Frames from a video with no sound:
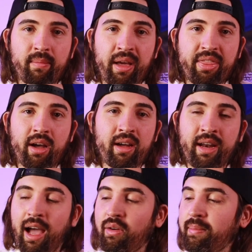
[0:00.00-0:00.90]
My thought on
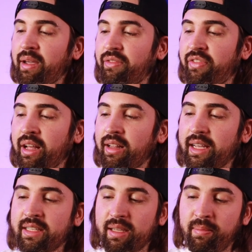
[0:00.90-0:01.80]
how it might fail
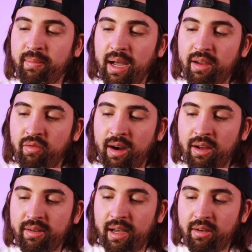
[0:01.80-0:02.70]
is it might
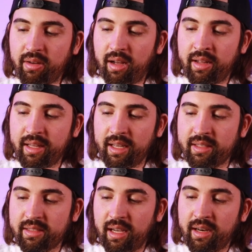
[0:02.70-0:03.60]
round out on the
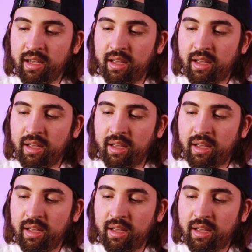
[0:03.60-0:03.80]
inside.